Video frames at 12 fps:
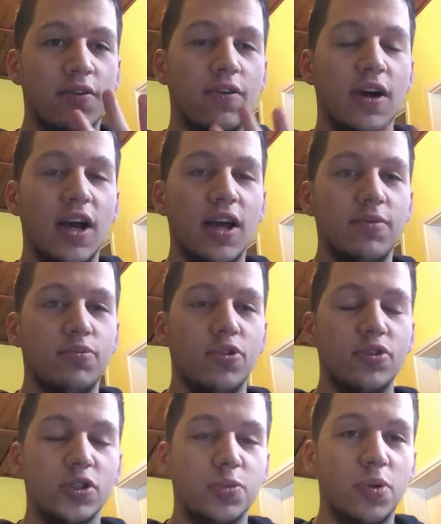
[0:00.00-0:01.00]
five
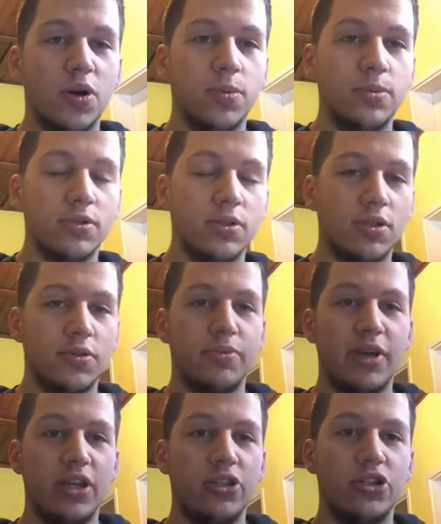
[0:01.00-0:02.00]
most popular
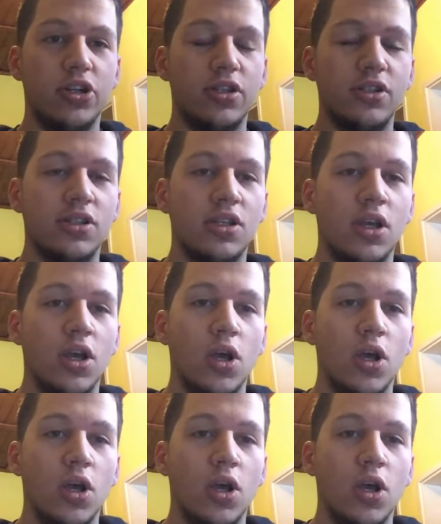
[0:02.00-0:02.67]
majors